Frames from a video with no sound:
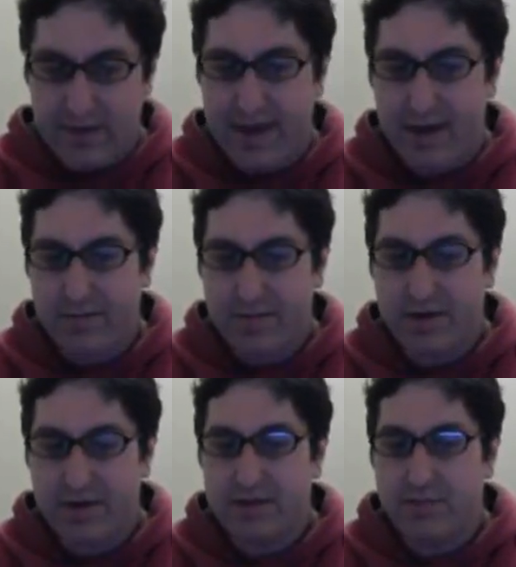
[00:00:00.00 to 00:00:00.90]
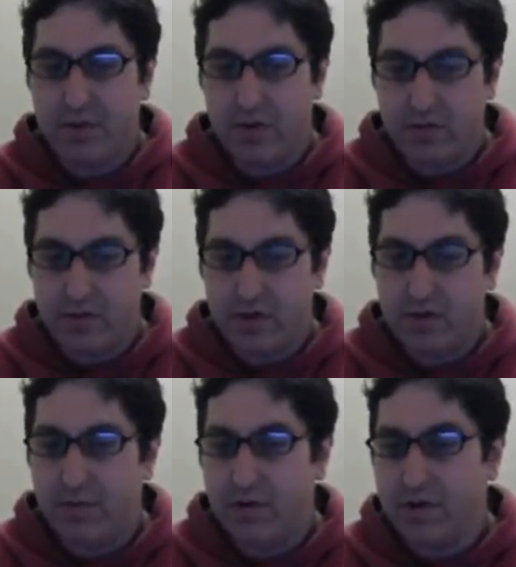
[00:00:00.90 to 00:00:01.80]
now I'm going to put all the
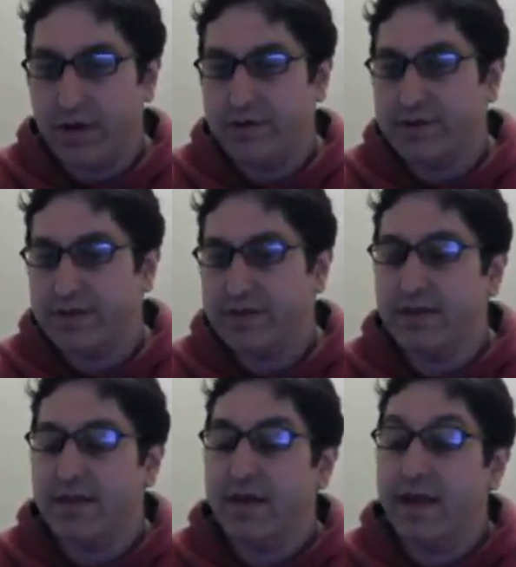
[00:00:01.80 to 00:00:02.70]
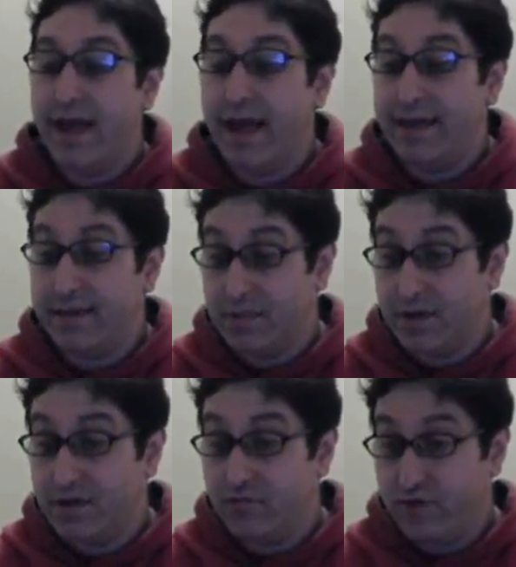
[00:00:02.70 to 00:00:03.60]
coupon codes in, and I'm
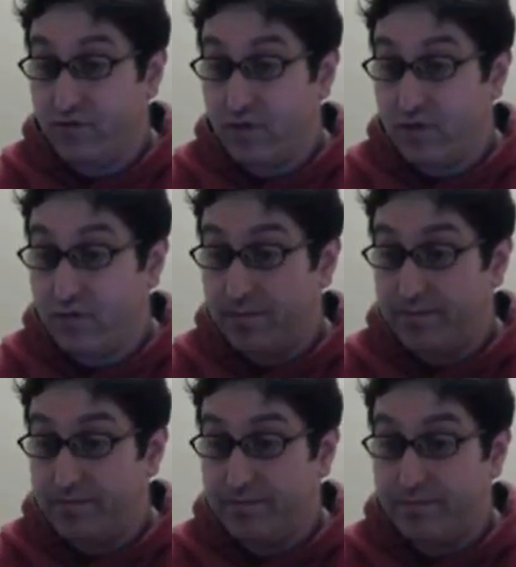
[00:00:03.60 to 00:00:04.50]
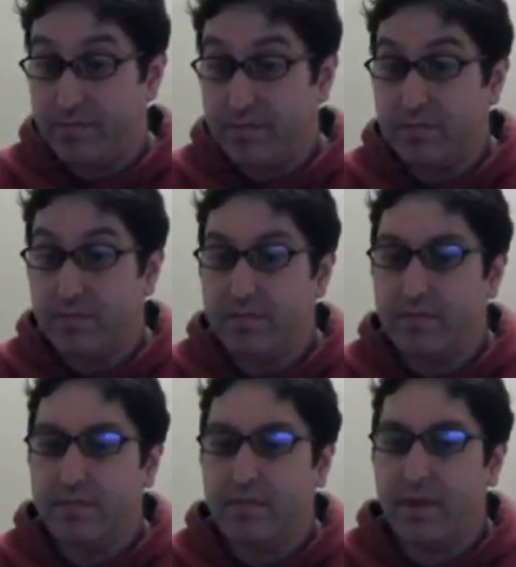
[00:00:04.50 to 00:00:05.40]
going to reroll.
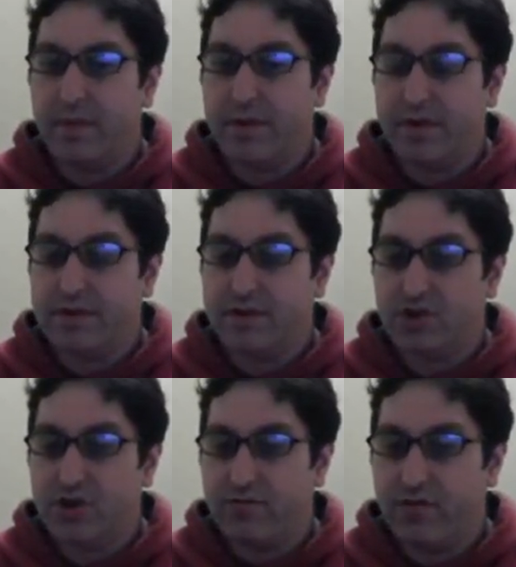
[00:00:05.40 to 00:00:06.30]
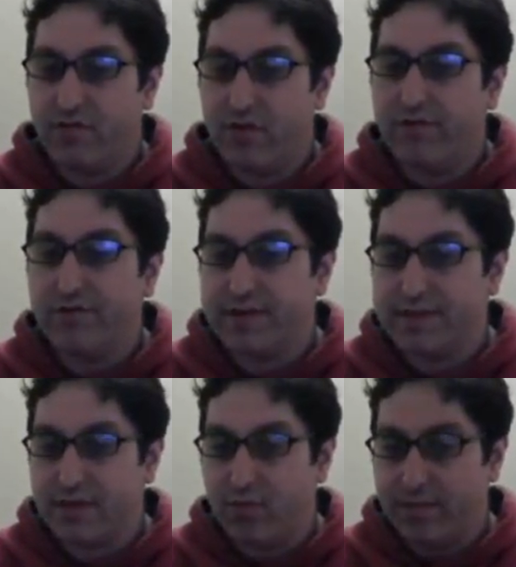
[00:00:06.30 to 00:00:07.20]
I'm going to try and reroll for
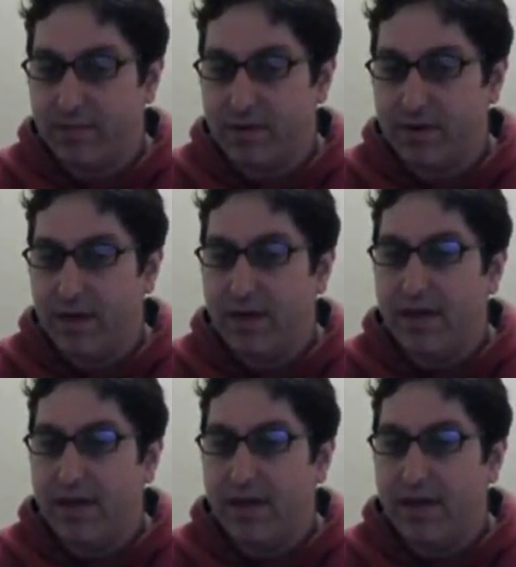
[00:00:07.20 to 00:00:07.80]
this equipment,